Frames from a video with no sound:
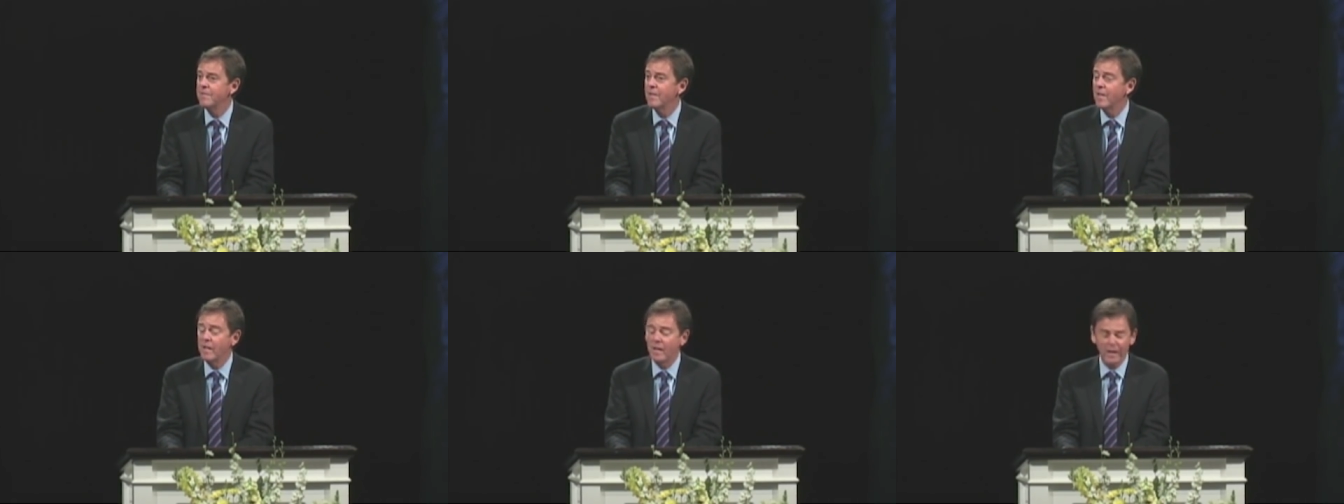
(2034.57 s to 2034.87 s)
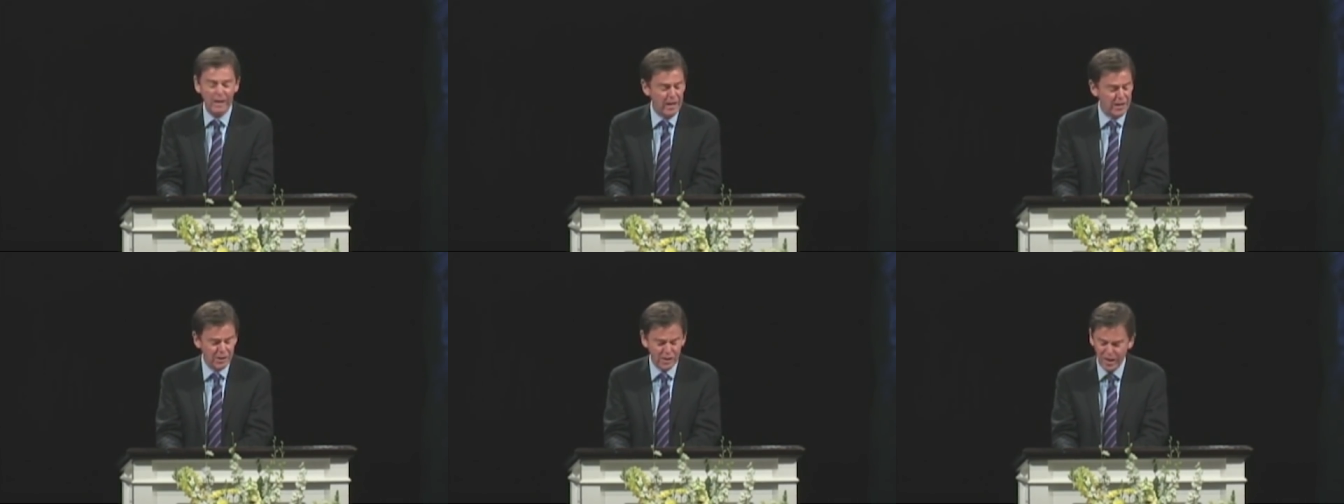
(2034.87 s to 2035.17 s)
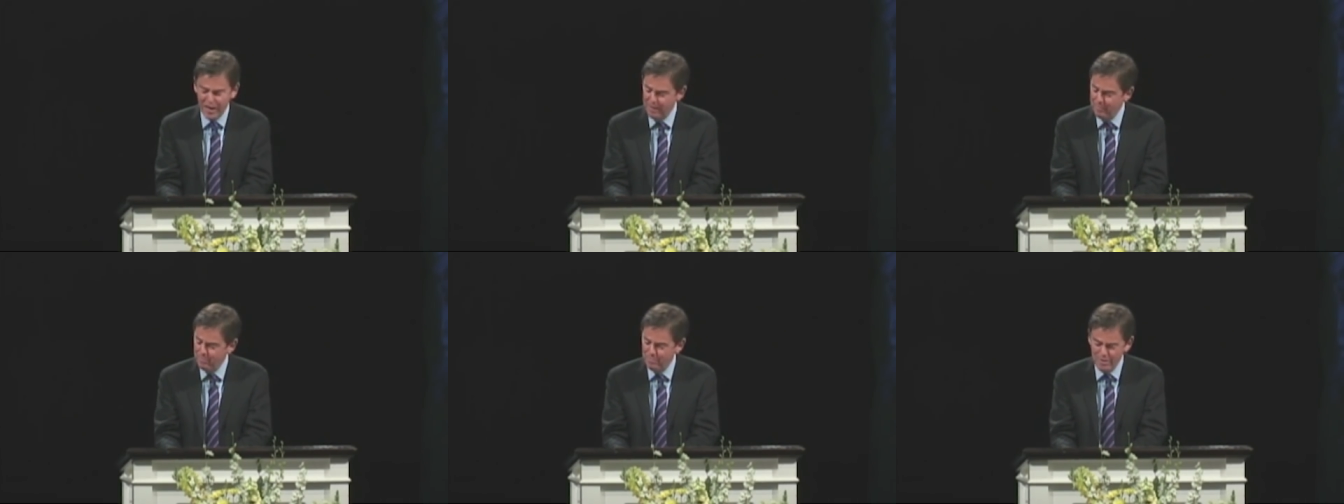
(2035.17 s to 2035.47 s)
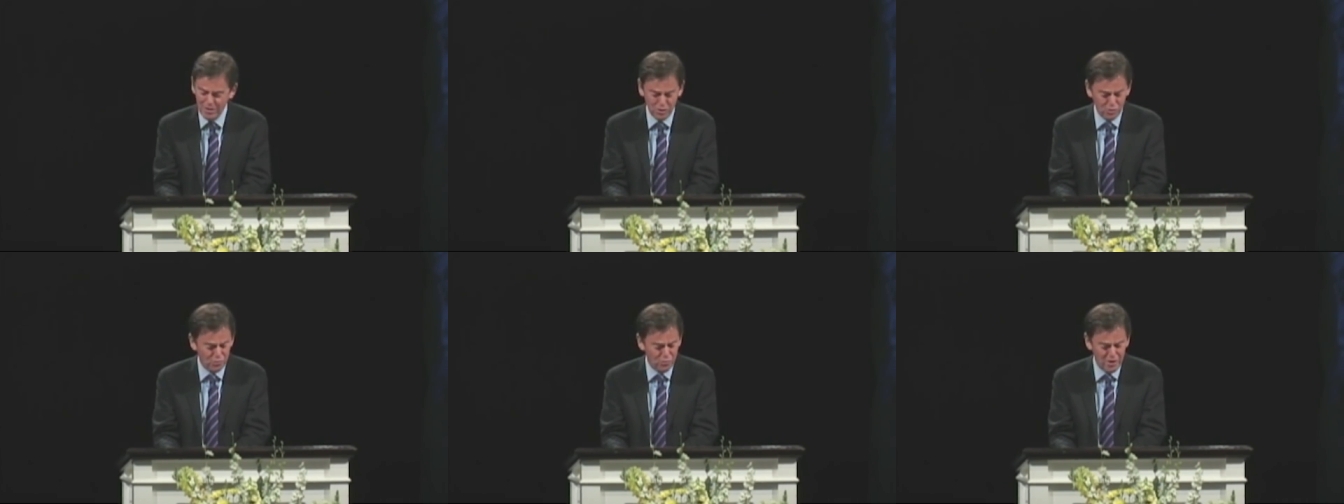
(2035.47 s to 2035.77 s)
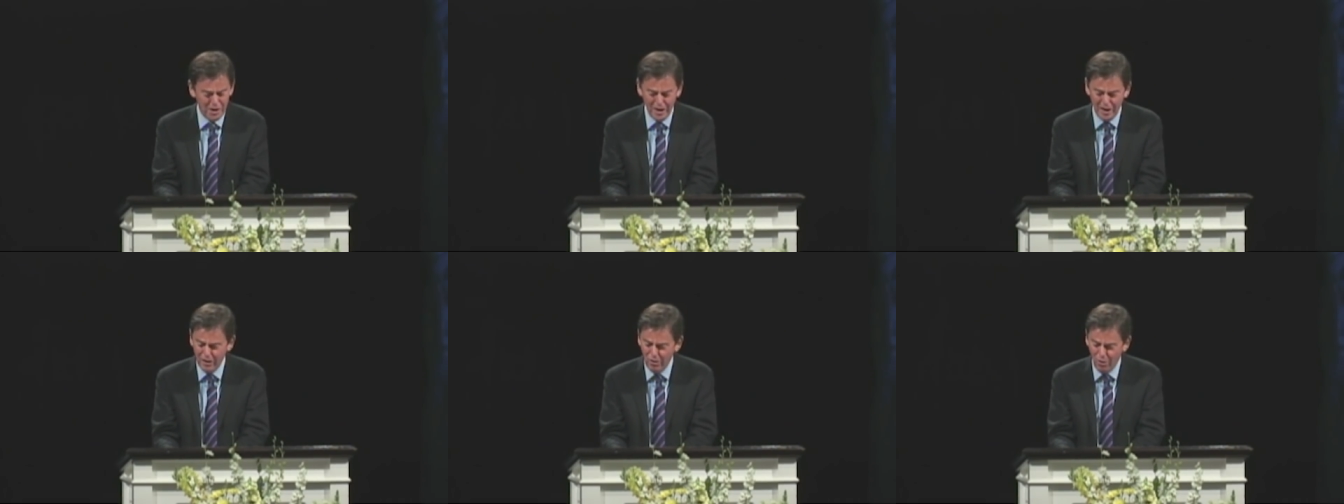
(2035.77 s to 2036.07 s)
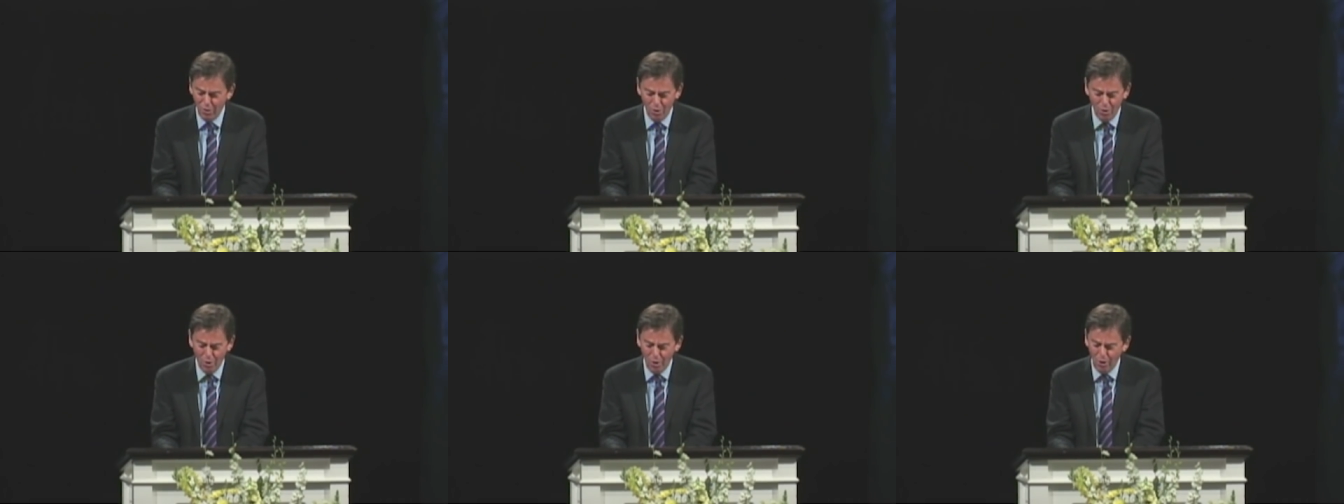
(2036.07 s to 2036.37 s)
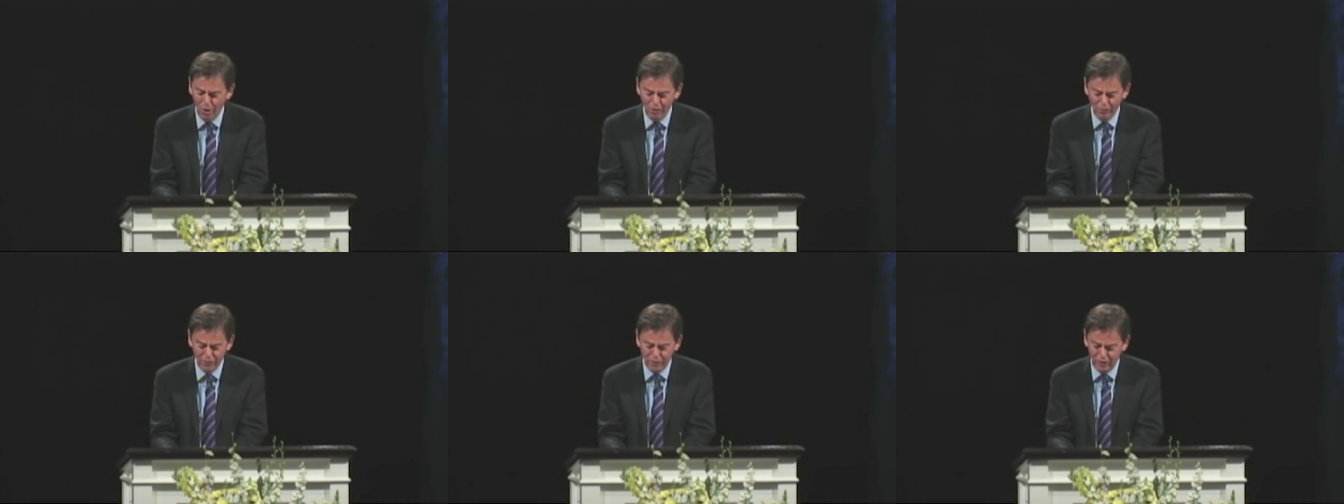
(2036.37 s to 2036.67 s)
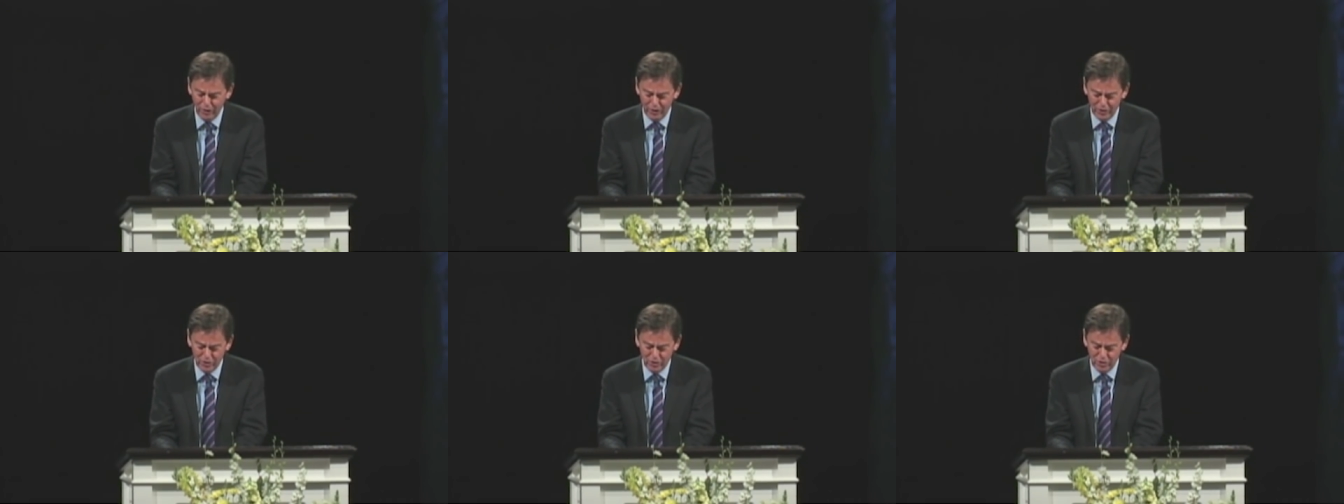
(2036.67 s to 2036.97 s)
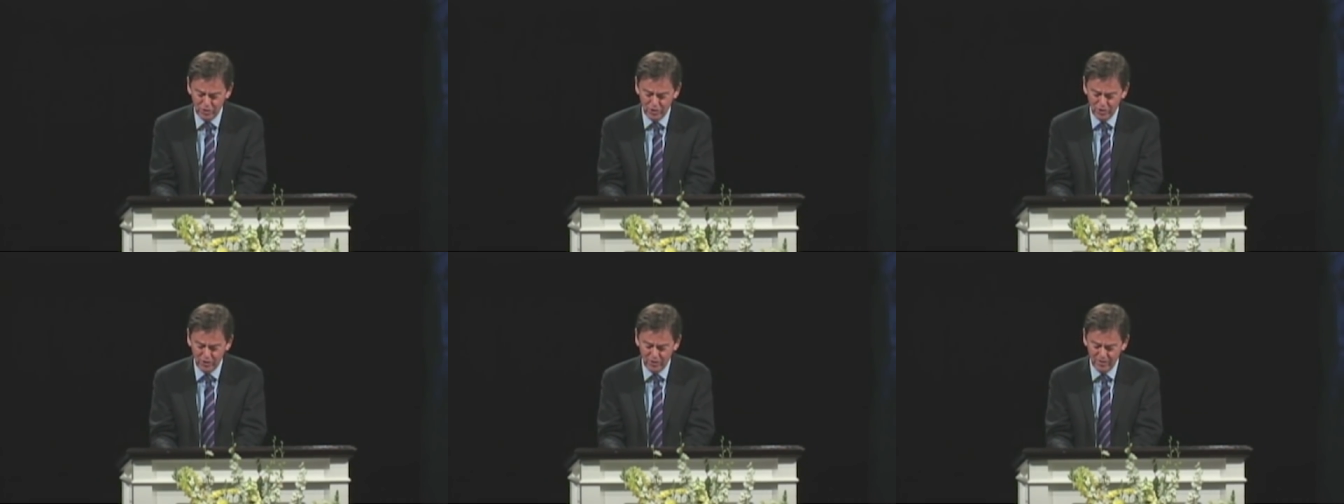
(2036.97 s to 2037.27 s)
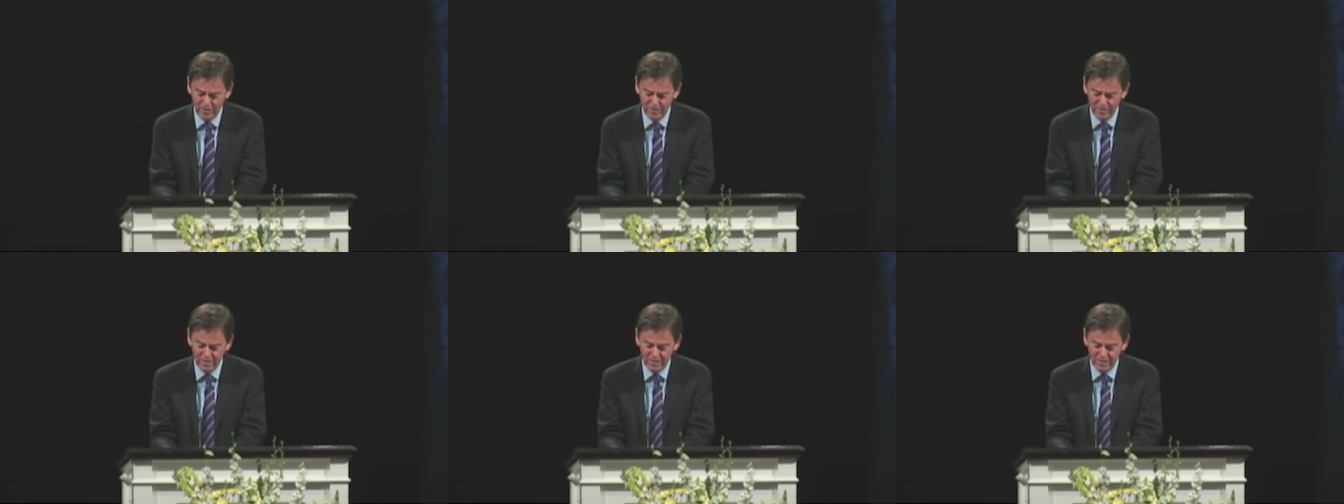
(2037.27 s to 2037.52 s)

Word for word: And unless I'm misreading all of the literature,